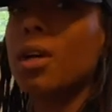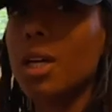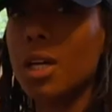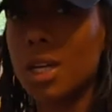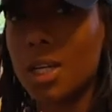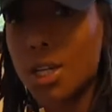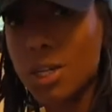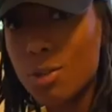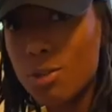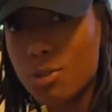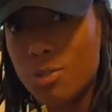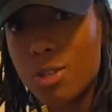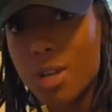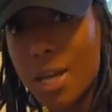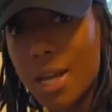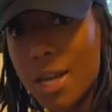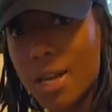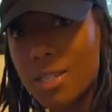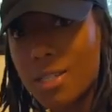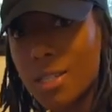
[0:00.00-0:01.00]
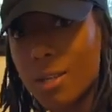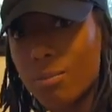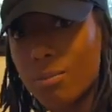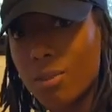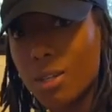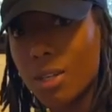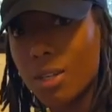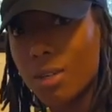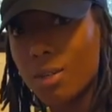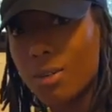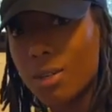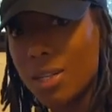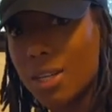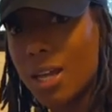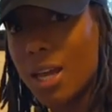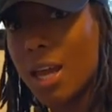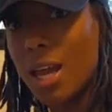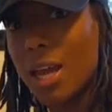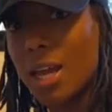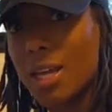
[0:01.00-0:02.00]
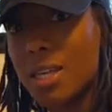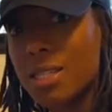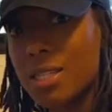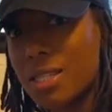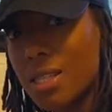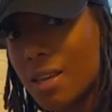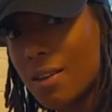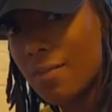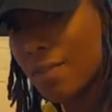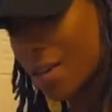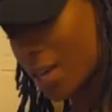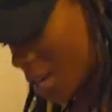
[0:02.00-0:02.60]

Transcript: gonna go try out something new today and see if I